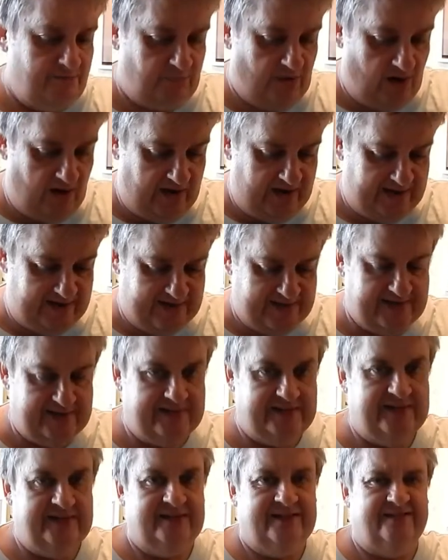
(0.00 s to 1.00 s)
Peace.
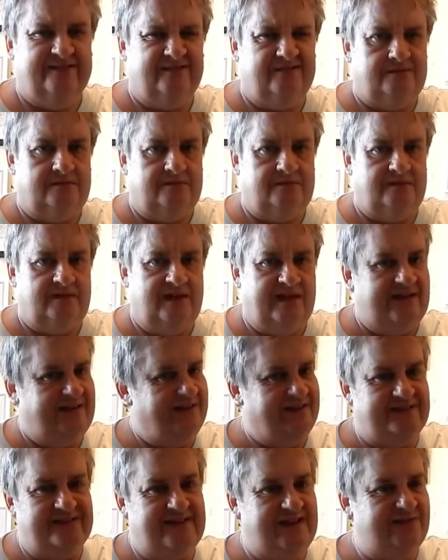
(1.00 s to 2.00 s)
Bye.
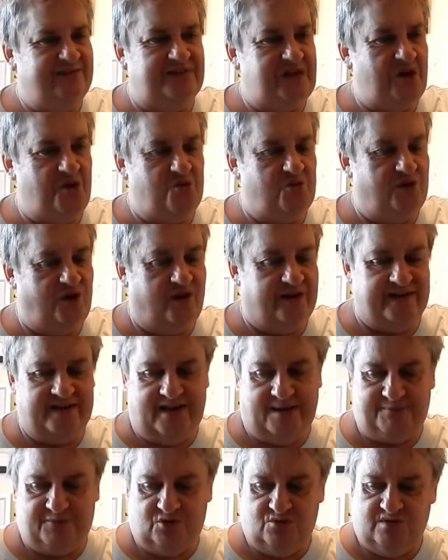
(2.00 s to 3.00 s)
You
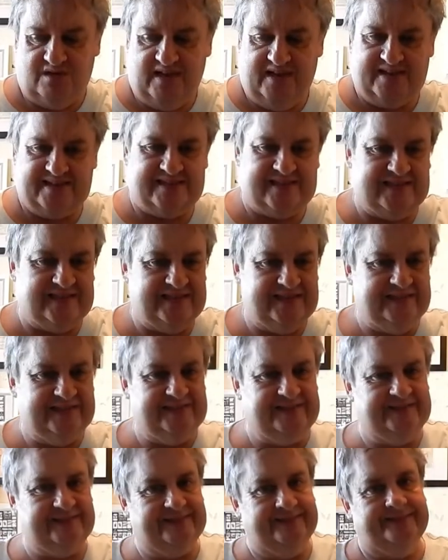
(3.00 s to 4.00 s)
never know what I get
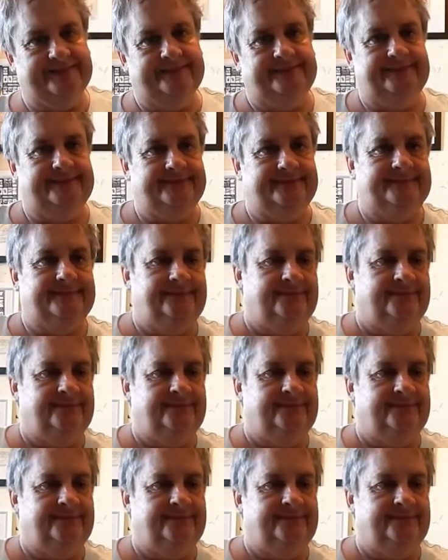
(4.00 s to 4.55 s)
up to next.